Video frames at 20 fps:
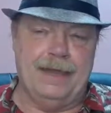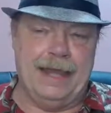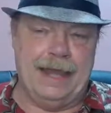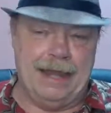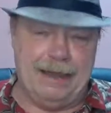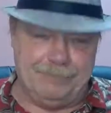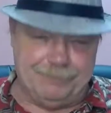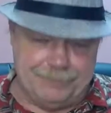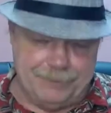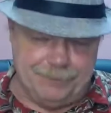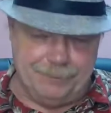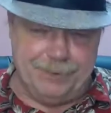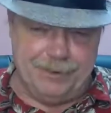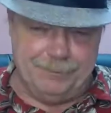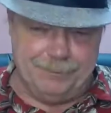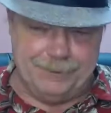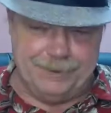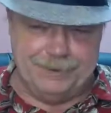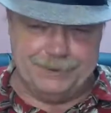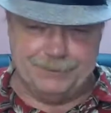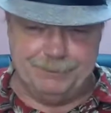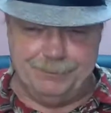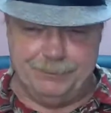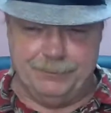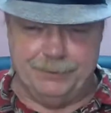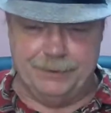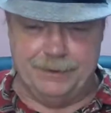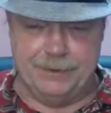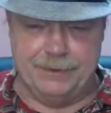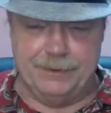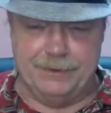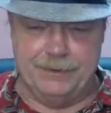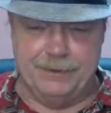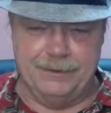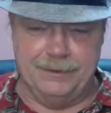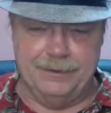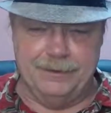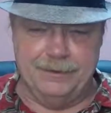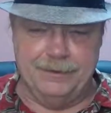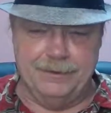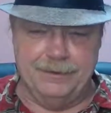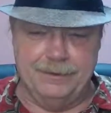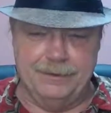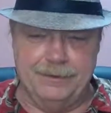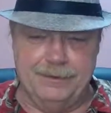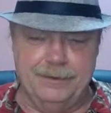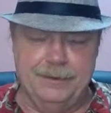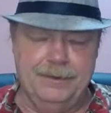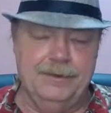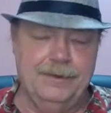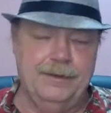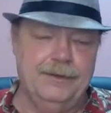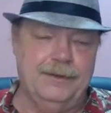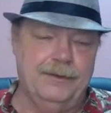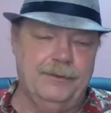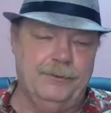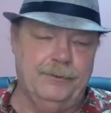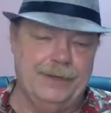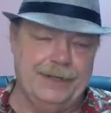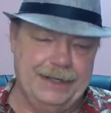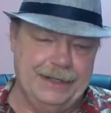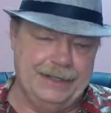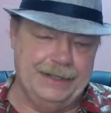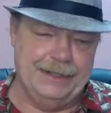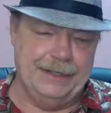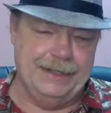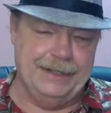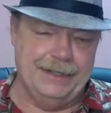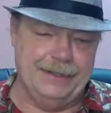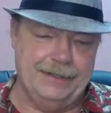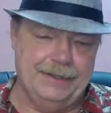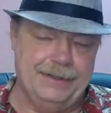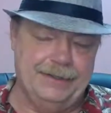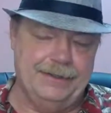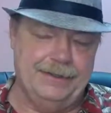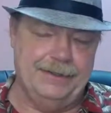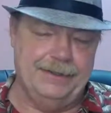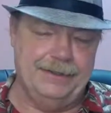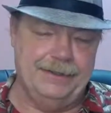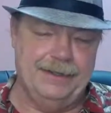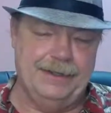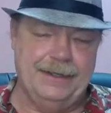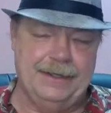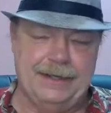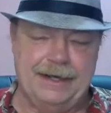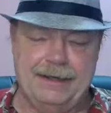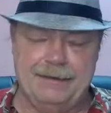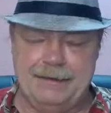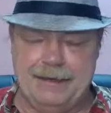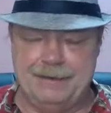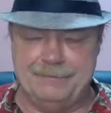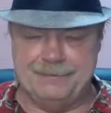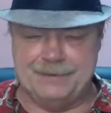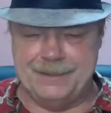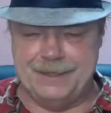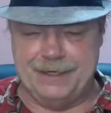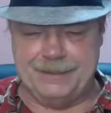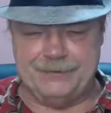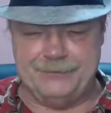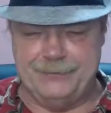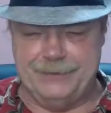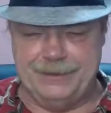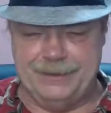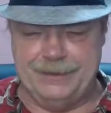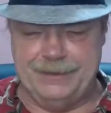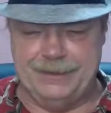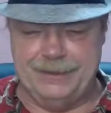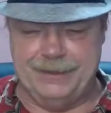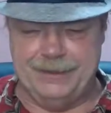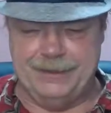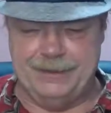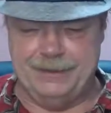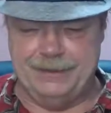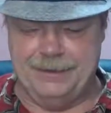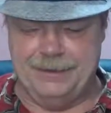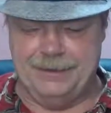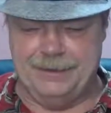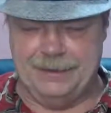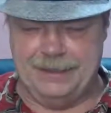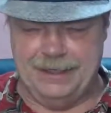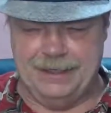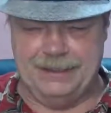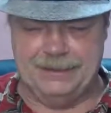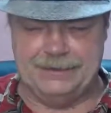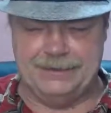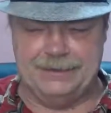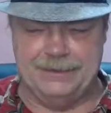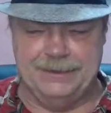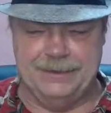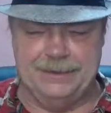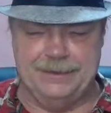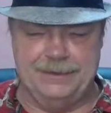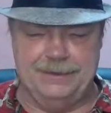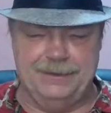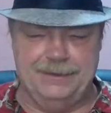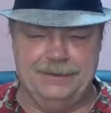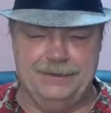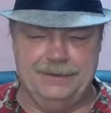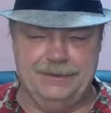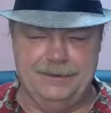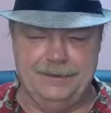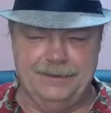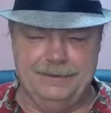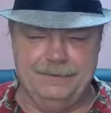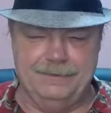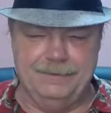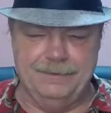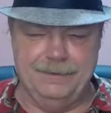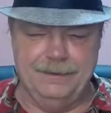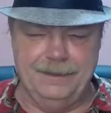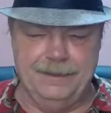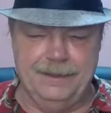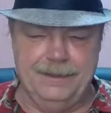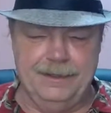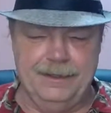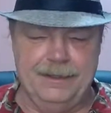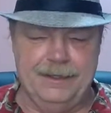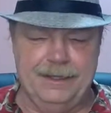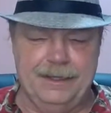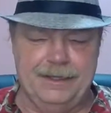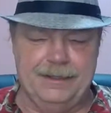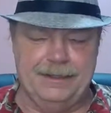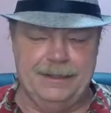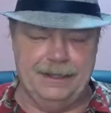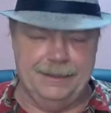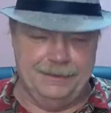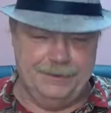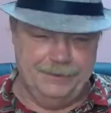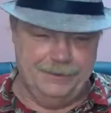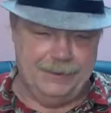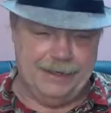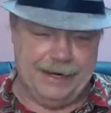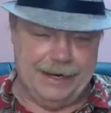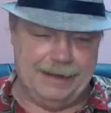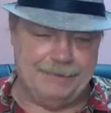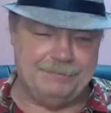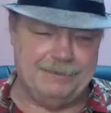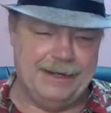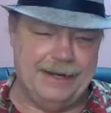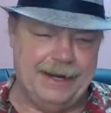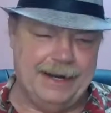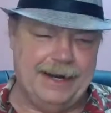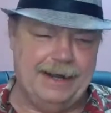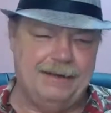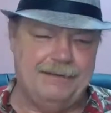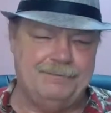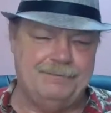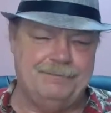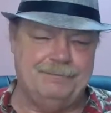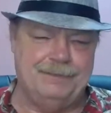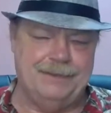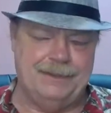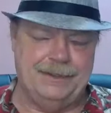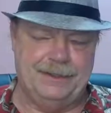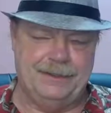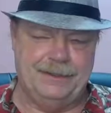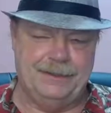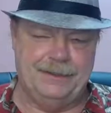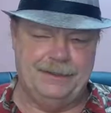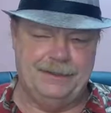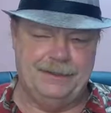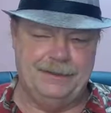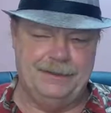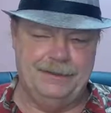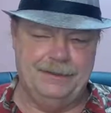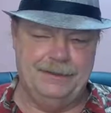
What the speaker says: After Pumpkin's born, we need to get, and I've checked with the consulate, and they do have to have the